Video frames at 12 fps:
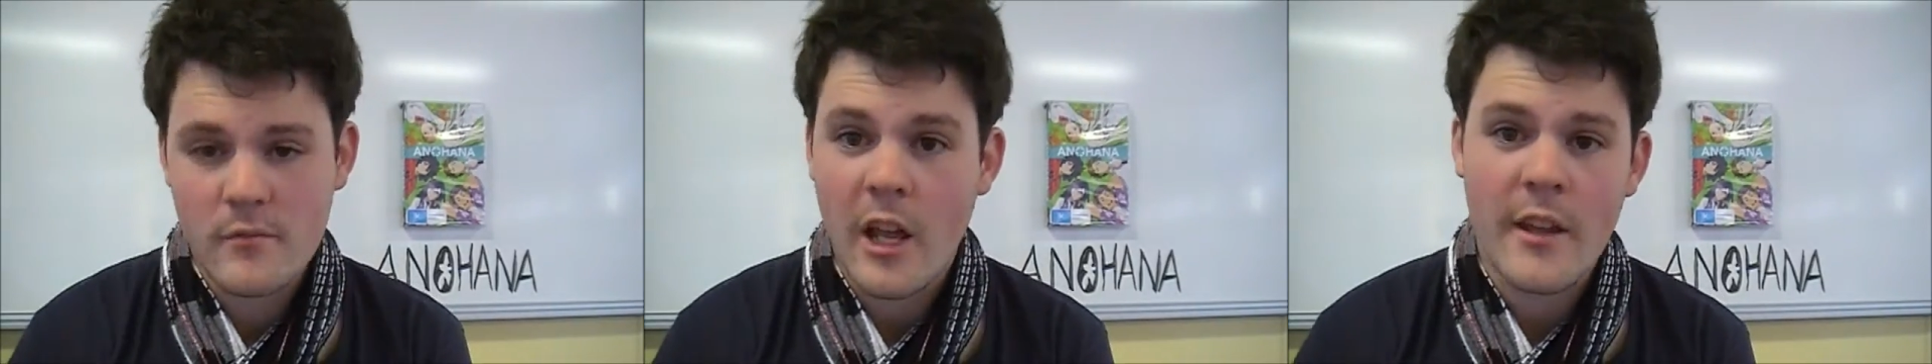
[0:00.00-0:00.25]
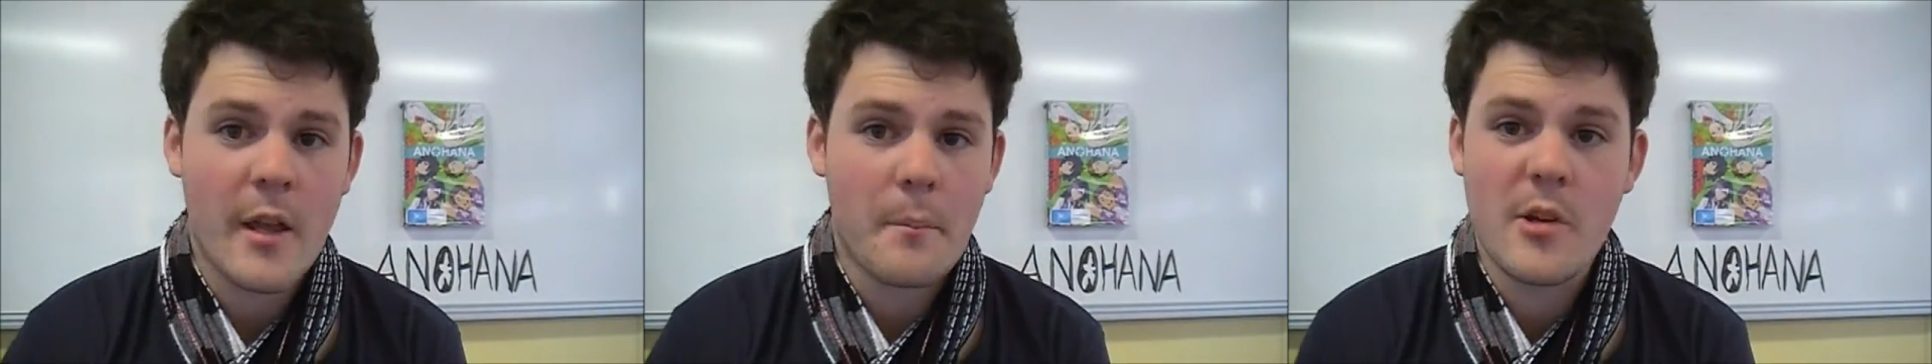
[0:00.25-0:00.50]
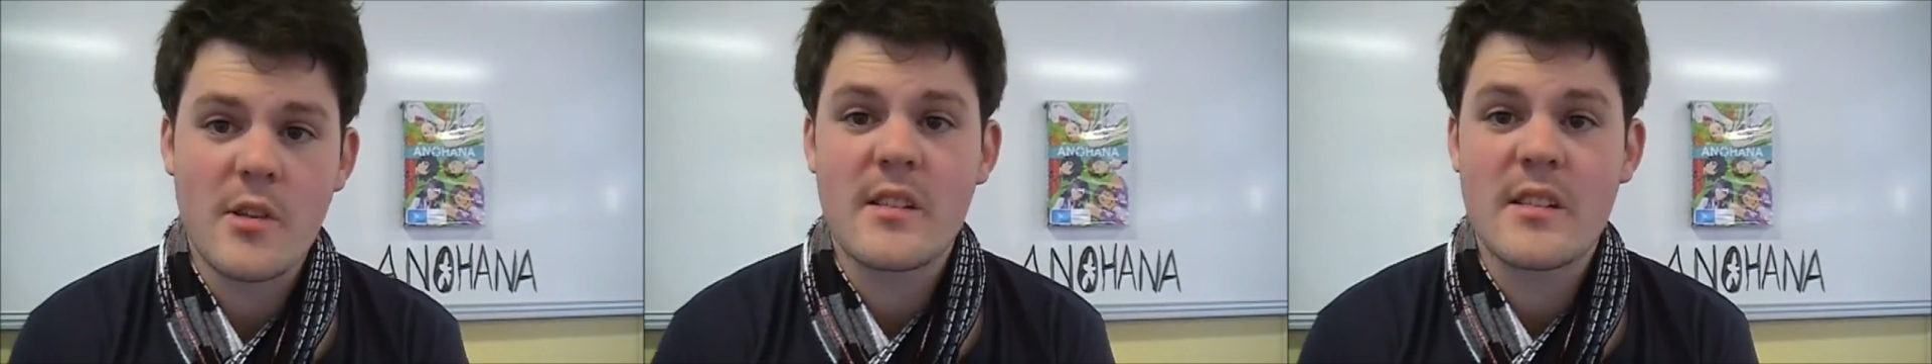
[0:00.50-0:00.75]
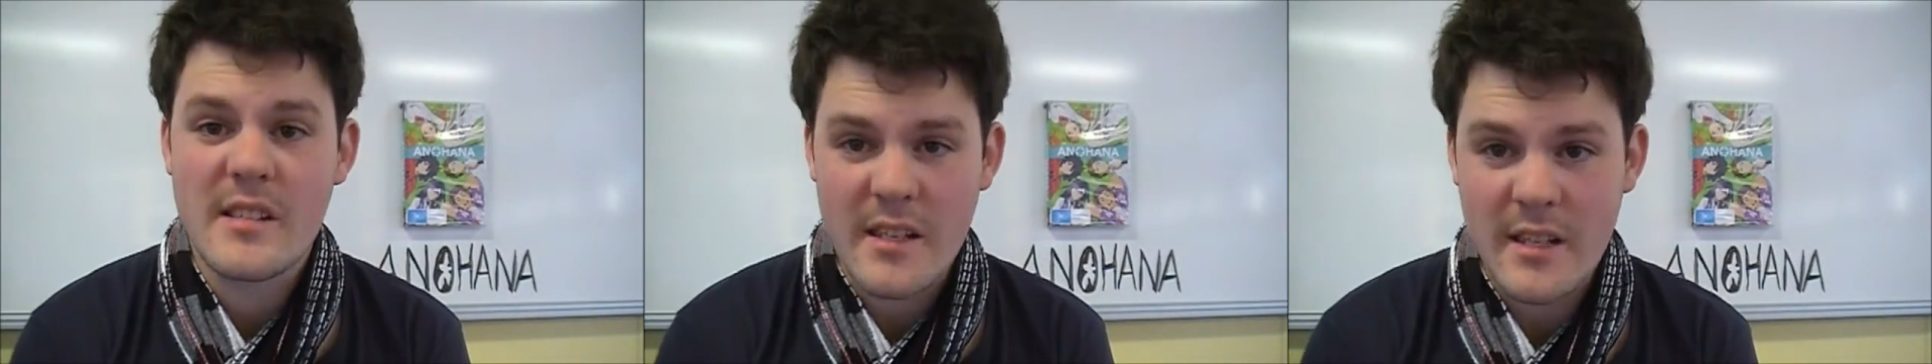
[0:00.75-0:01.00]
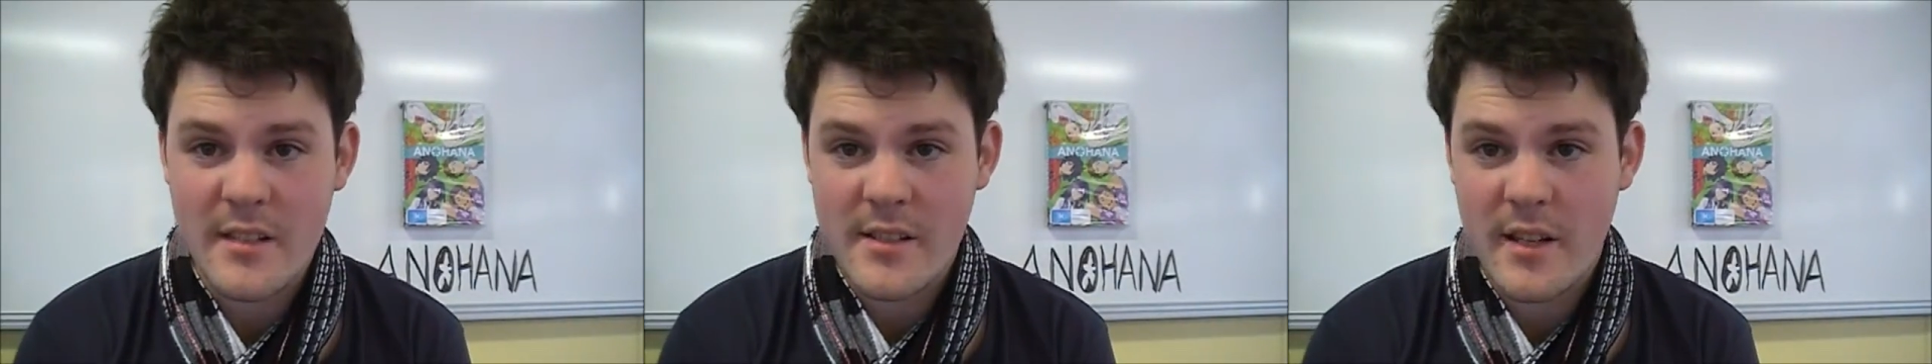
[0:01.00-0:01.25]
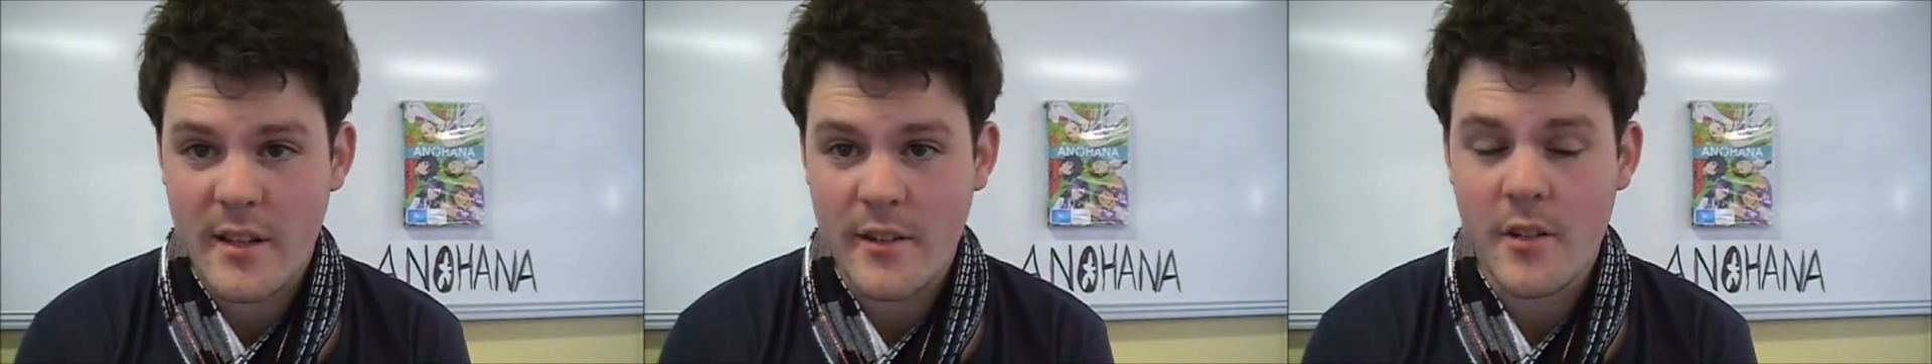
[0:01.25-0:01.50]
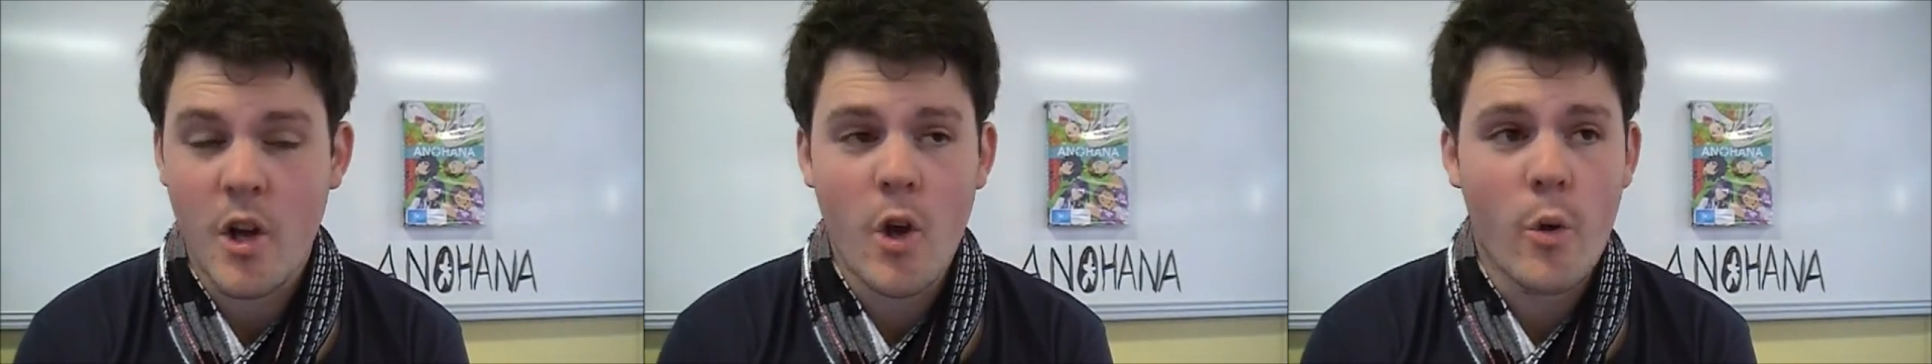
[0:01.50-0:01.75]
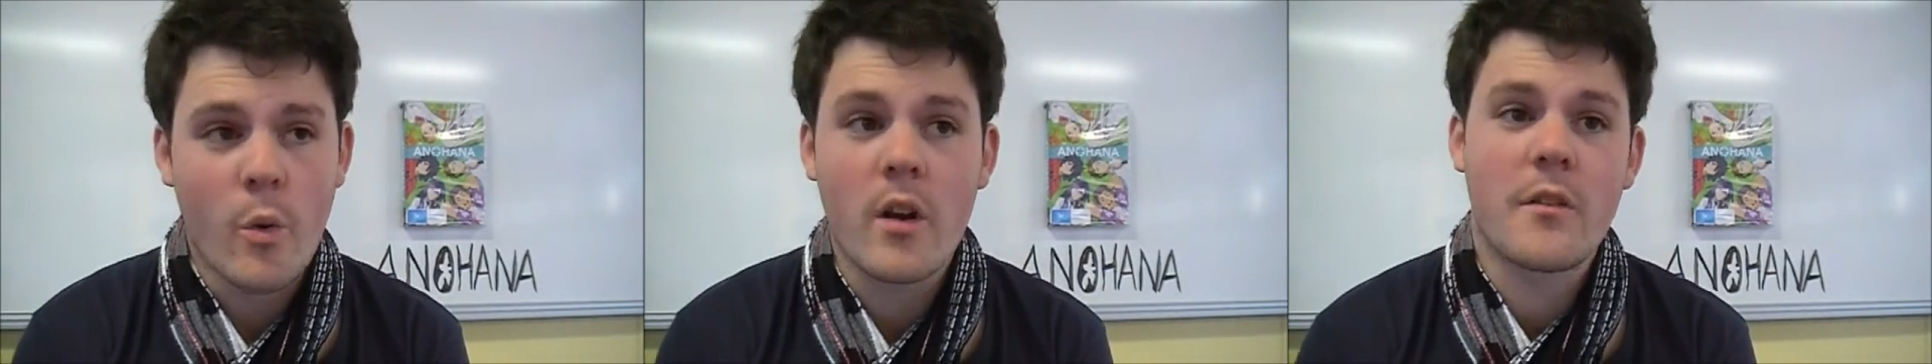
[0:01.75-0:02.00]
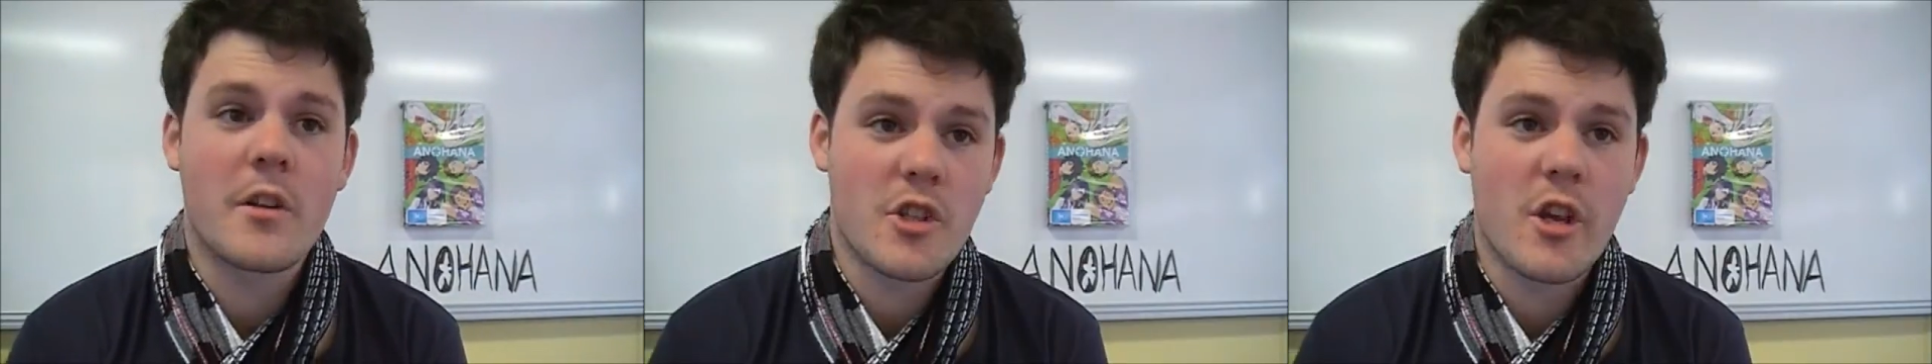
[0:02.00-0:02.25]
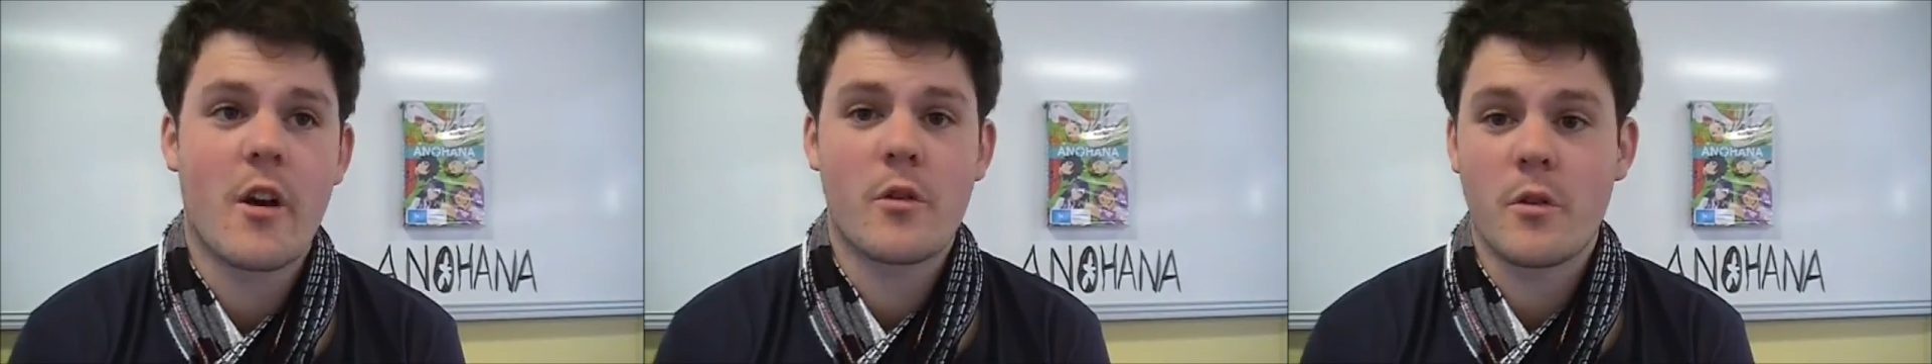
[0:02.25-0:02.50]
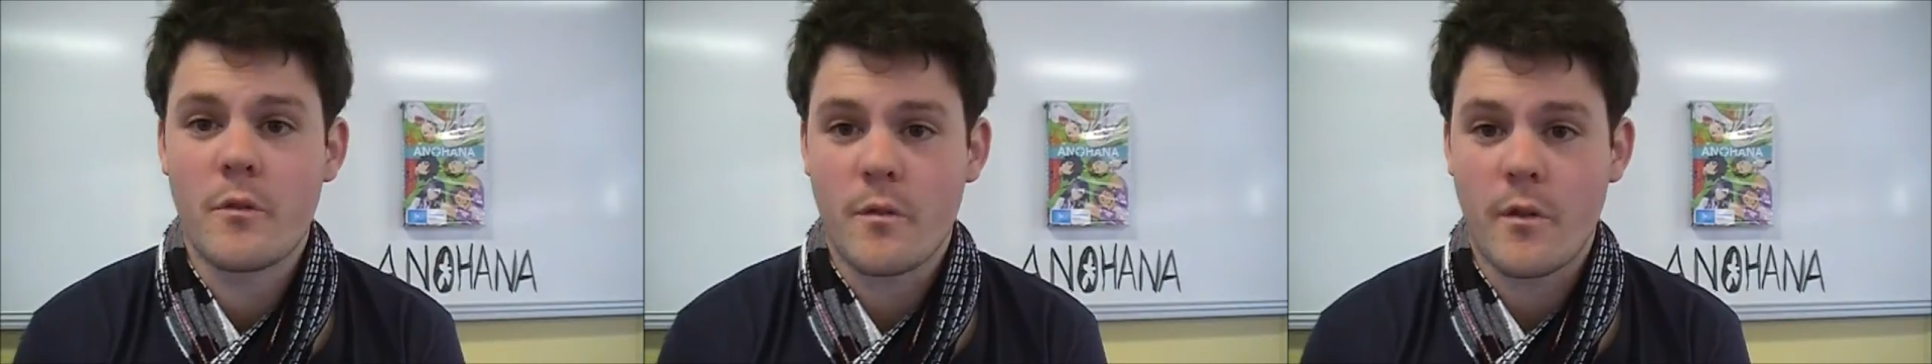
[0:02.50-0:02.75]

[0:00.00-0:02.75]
And that person is Gintan, one of her childhood